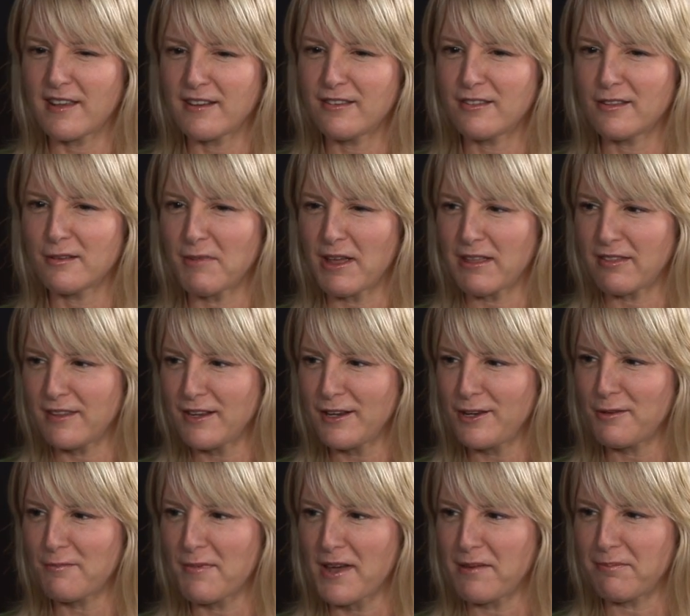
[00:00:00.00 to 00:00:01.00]
I said to them, I
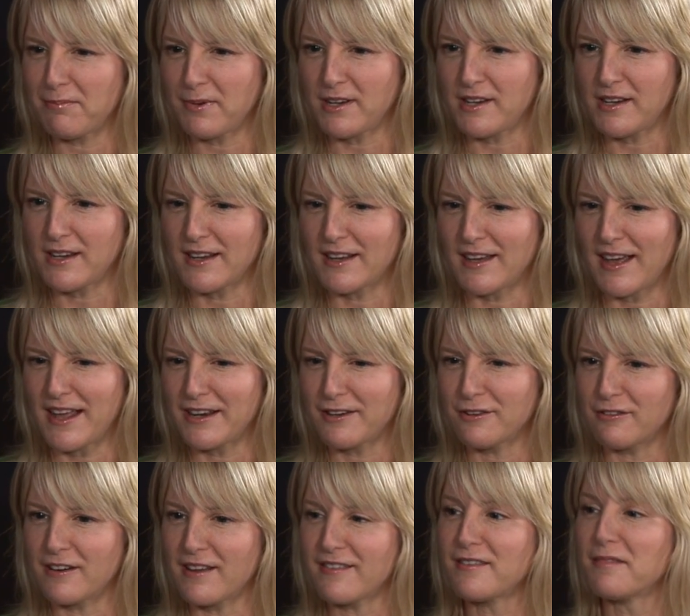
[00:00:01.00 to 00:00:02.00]
think you might be
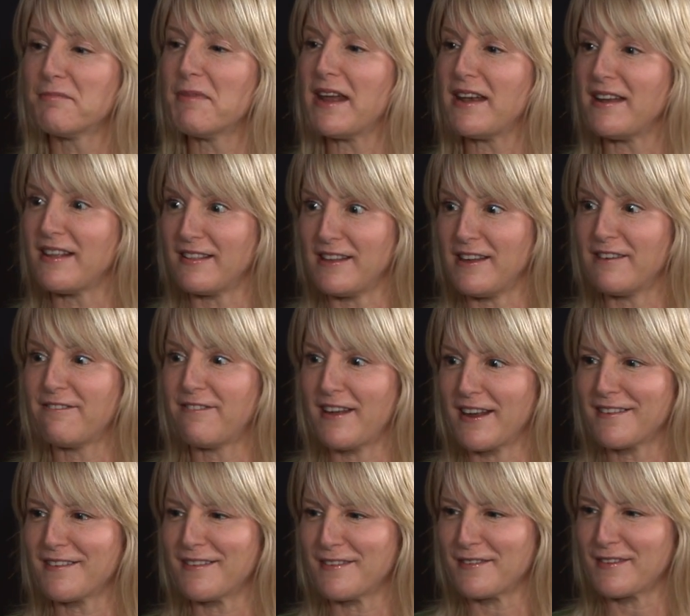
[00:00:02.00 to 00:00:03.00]
underestimating the
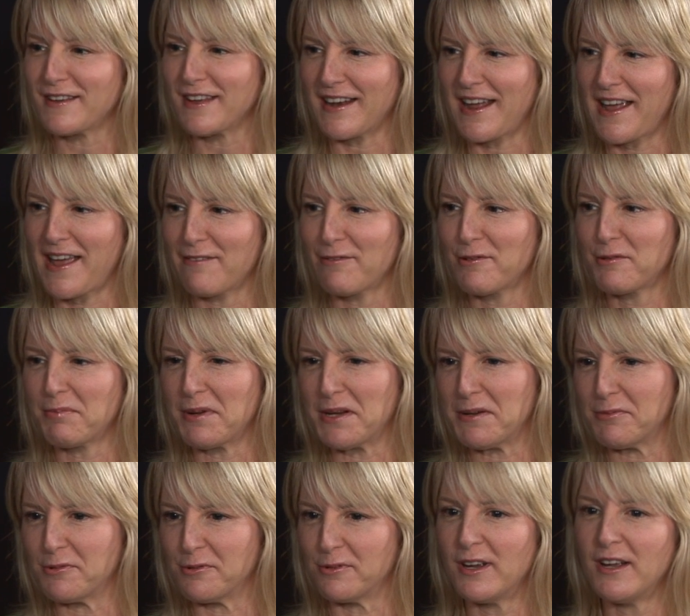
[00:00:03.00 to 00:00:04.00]
effect this is going to have
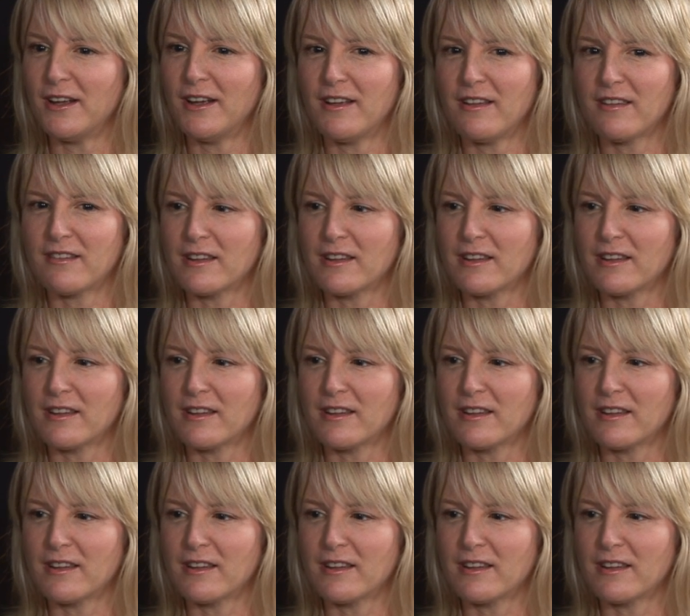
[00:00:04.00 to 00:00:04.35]
on people.